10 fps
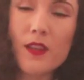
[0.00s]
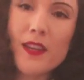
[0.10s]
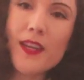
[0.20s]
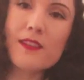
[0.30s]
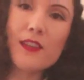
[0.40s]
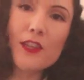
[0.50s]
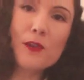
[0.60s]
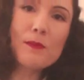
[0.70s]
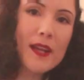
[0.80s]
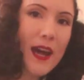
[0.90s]
Like, it's
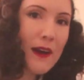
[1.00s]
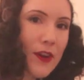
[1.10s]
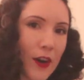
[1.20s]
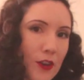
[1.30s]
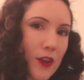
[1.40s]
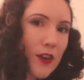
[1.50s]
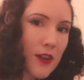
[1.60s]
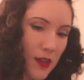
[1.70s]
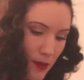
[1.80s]
cute, but I have other